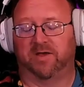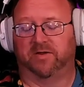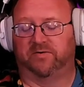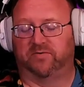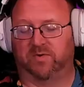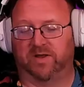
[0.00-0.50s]

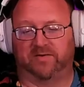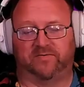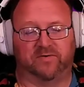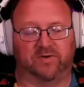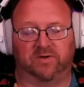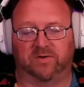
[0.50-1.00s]

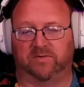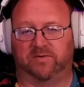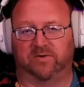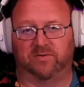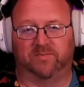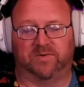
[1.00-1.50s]
Twitch,
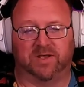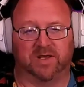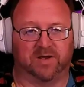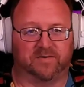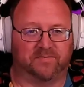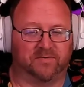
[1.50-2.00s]
YouTube,
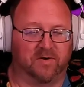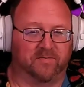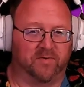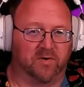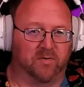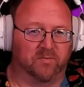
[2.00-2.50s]
Kick,
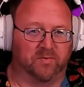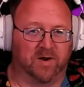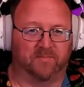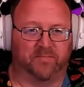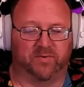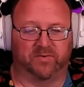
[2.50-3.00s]
Trovo,
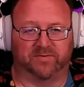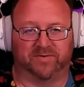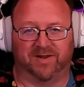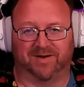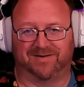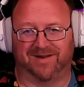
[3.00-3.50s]
Rumble,
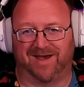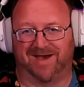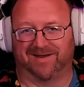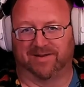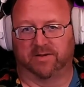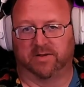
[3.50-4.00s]

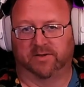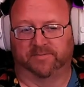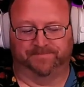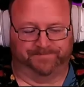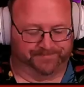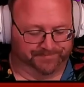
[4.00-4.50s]
TikTok,
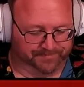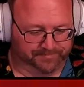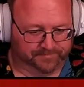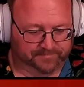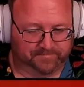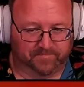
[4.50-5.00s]

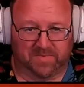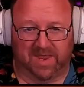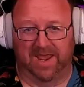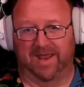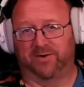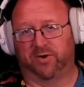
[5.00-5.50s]

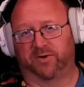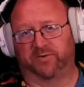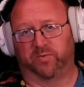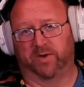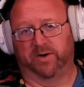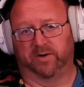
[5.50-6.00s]
and on
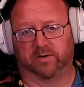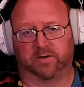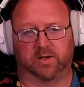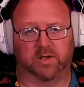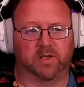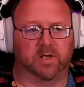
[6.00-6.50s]
Twitter.
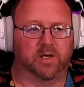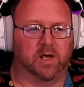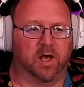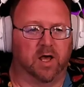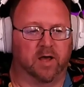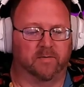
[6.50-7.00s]

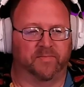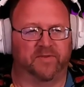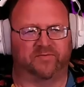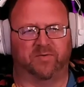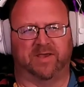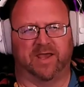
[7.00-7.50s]

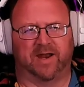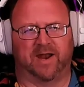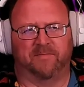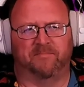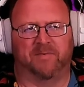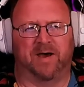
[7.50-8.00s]
This weekend
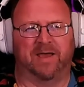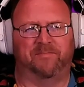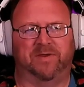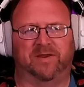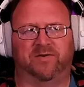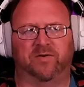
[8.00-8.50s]
I might
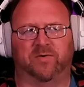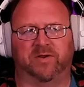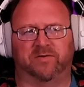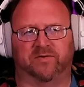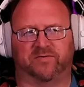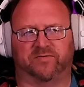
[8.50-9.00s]
be
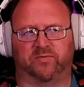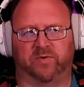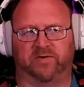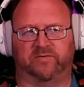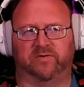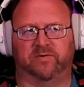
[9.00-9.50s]
doing just
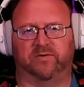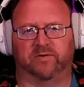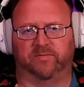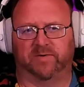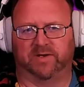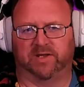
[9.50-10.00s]
Twitch,
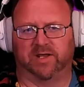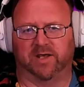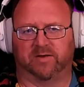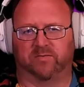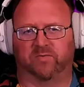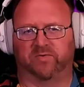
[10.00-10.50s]
YouTube, and Kick.
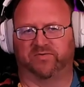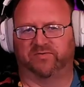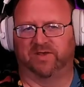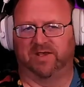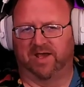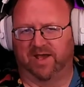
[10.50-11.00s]
We'll
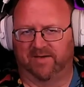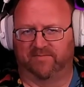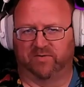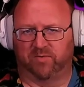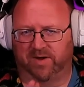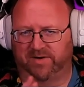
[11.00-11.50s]
see. I
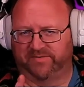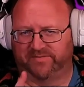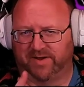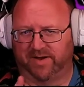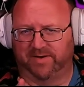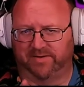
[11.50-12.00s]
haven't quite
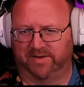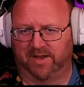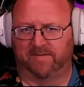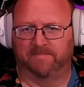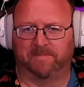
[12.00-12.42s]
decided yet.